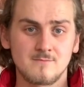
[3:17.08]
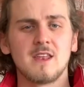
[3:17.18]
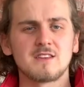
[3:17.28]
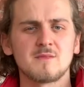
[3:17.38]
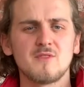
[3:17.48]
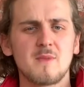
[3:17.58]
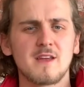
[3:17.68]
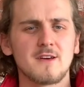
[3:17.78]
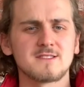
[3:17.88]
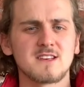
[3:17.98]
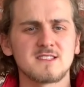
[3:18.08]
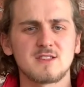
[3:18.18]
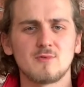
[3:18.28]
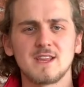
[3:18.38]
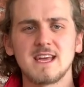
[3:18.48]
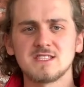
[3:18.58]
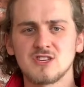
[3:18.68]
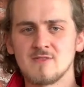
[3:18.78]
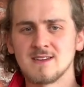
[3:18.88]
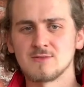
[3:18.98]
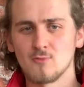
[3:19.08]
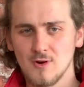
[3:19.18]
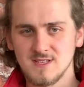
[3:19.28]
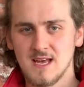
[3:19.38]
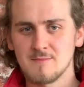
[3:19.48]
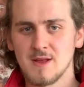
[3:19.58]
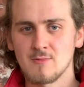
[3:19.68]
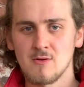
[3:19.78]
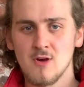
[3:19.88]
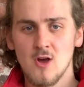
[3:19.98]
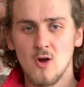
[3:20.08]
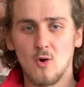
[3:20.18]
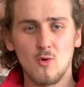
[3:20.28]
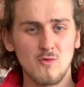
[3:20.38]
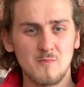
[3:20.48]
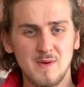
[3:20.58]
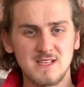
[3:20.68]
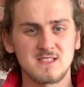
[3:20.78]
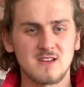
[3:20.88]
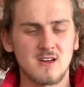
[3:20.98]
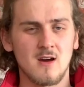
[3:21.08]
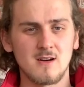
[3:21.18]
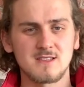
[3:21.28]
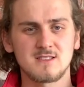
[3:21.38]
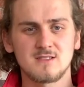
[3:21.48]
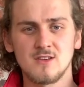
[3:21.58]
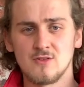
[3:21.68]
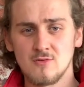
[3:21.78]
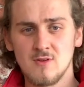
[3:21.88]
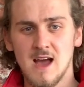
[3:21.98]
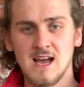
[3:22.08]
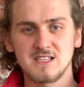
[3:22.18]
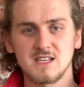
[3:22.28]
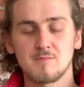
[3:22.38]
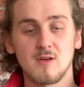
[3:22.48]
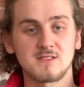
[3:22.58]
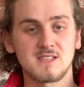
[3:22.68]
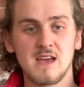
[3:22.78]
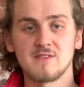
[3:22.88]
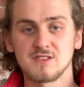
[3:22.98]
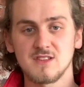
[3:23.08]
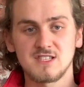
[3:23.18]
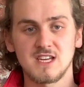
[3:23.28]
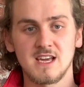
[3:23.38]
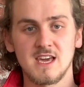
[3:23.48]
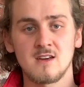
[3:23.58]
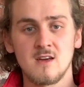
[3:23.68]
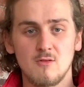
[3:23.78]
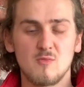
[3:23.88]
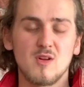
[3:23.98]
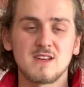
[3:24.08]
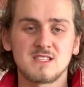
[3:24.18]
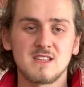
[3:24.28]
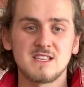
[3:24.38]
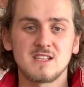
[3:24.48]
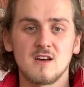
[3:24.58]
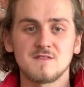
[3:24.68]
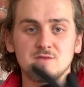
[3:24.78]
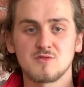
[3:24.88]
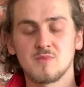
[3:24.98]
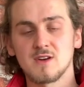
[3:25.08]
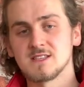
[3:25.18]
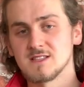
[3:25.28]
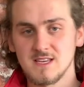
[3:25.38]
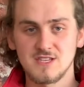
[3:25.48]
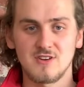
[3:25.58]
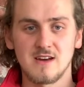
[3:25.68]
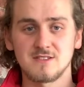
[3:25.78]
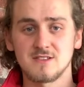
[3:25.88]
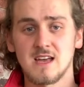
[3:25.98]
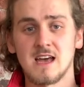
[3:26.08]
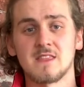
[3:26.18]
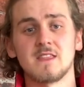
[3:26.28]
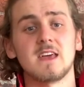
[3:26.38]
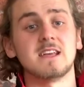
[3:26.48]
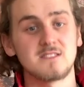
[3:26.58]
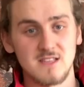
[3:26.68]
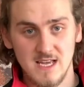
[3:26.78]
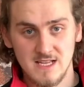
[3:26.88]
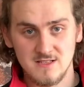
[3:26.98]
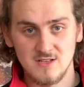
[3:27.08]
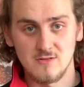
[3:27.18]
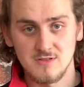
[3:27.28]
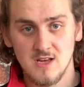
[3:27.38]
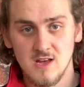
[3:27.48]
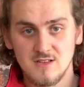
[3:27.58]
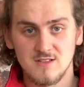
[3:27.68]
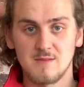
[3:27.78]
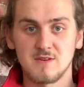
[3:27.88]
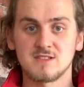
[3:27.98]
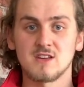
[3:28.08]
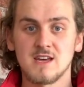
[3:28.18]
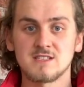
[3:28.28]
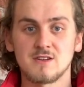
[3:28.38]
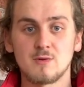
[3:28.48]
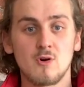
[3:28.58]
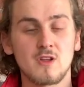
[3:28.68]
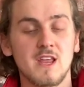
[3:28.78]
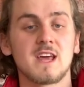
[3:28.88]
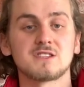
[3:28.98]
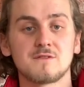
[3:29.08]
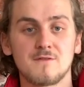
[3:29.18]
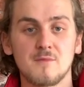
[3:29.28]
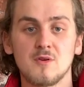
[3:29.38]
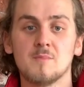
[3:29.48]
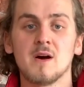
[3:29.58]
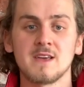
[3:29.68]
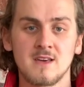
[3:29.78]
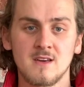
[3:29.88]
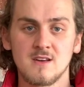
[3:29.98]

Now some of you may notice that I said the word integrated, and what does that mean? Well, all the bits that Keis do actually plug together. So this jacket will plug into these gloves, which will plug into these trousers and into the insoles. So that means that it's only one connection from your bike